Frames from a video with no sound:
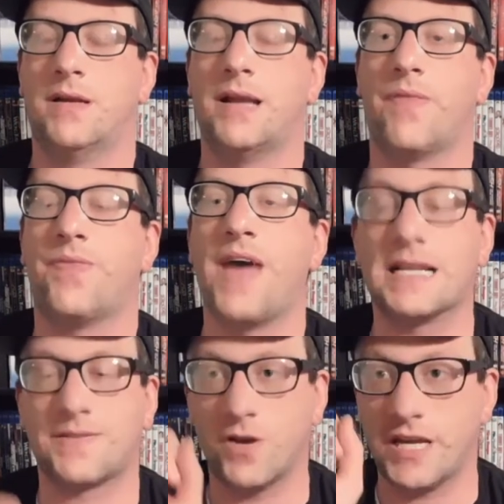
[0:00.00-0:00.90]
Oh,
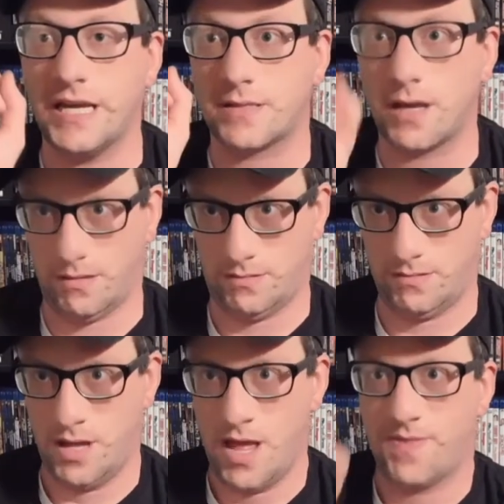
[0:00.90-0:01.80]
that's freaky as hell.
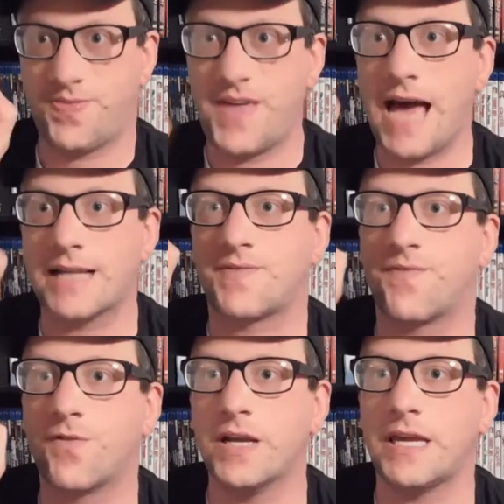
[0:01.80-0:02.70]
That's
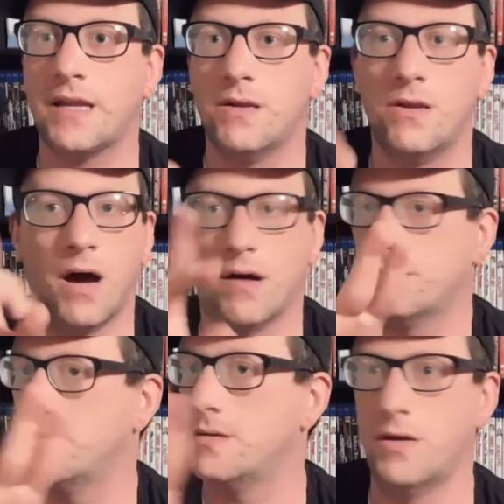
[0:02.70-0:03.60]
freaky. No,
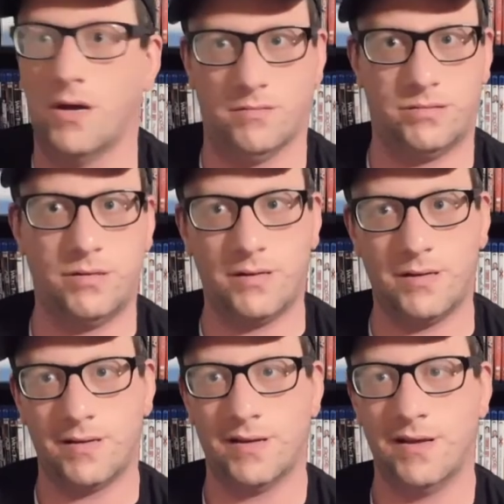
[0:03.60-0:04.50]
no.